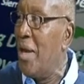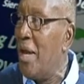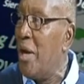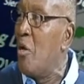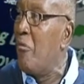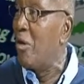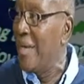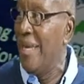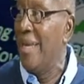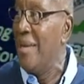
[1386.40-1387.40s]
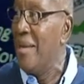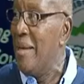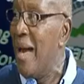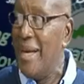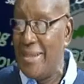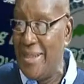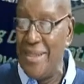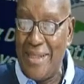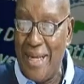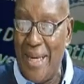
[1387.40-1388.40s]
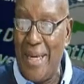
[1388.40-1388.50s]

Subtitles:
not for day. And see say